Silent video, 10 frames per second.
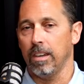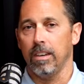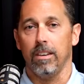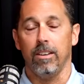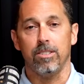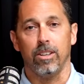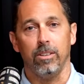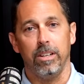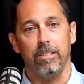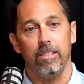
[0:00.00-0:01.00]
Oh, that's a
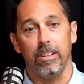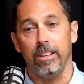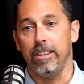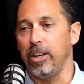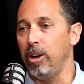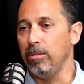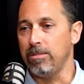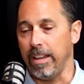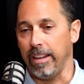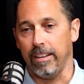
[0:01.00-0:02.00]
good one. Well, the
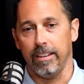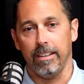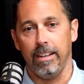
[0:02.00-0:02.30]
note thing,